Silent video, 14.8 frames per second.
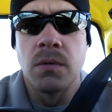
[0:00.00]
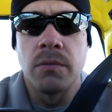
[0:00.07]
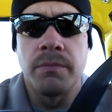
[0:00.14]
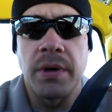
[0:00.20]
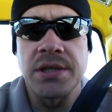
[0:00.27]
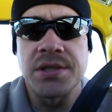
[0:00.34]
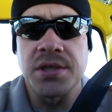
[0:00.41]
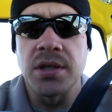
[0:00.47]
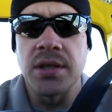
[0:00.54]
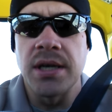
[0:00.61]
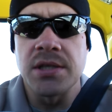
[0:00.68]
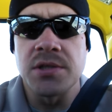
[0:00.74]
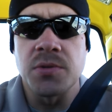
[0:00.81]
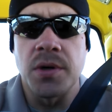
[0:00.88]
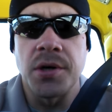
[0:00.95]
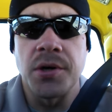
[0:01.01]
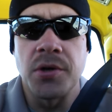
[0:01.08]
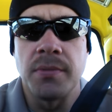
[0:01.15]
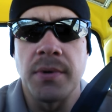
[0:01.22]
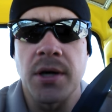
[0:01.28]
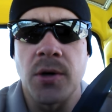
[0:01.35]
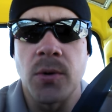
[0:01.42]
basically, I just want to
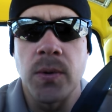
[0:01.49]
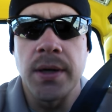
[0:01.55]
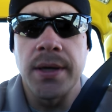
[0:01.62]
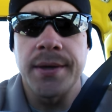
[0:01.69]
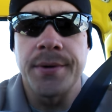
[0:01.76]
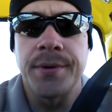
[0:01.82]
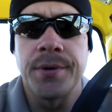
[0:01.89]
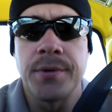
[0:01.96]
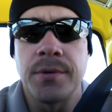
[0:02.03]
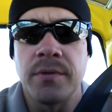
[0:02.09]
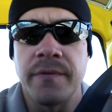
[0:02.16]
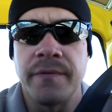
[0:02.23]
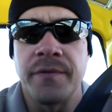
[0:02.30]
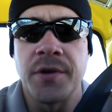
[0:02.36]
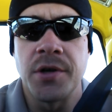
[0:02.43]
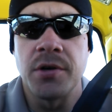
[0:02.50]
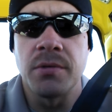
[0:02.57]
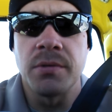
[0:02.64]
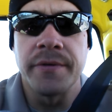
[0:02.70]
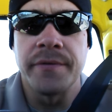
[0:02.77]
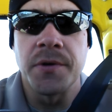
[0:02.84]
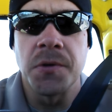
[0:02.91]
do my quick video
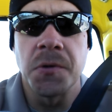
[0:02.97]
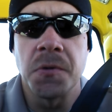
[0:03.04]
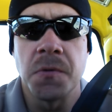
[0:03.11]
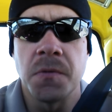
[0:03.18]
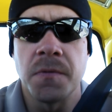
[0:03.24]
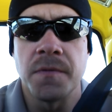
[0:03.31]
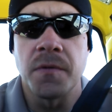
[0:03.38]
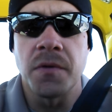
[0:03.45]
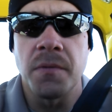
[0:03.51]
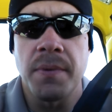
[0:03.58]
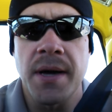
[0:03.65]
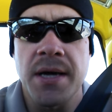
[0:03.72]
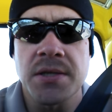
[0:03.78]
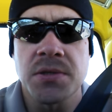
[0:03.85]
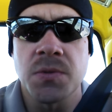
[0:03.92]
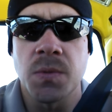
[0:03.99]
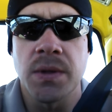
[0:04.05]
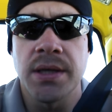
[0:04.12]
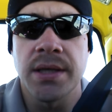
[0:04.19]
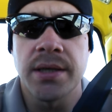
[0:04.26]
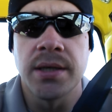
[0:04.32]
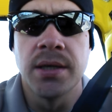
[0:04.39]
review for the past
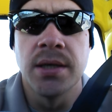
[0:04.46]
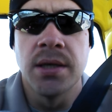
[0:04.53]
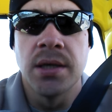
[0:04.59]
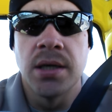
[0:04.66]
week.